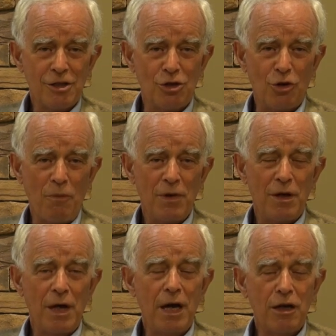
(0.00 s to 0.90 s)
So
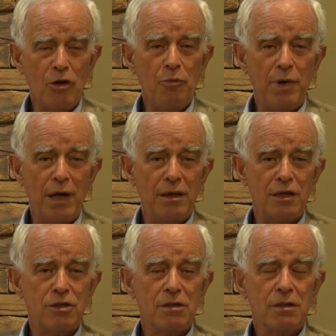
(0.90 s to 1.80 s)
I compare
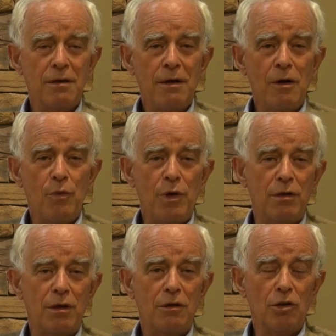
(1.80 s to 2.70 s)
this
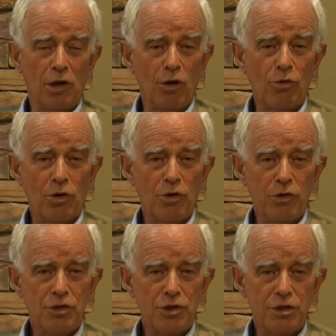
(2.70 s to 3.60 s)
with the non-local
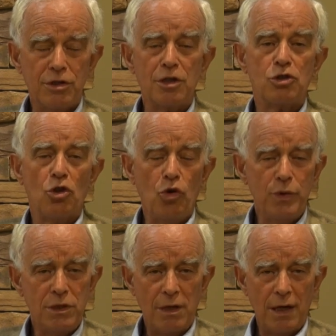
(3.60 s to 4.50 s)
consciousness. It's
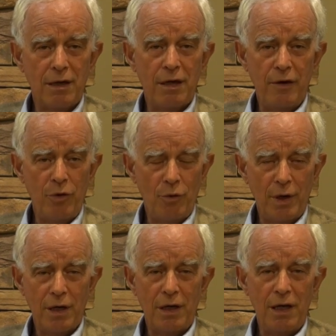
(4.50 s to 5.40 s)
always there,
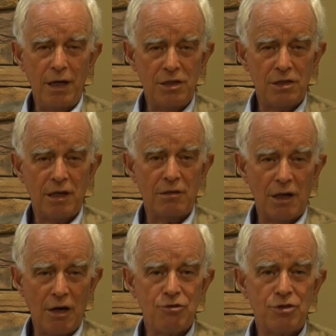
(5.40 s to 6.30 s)
everywhere, inside
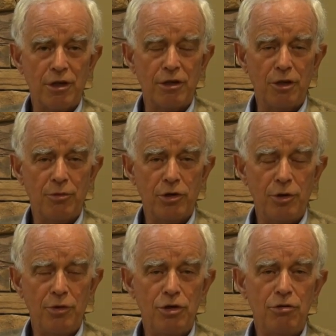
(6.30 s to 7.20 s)
and outside your
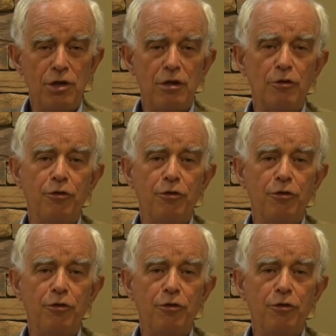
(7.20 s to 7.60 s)
body, but you need a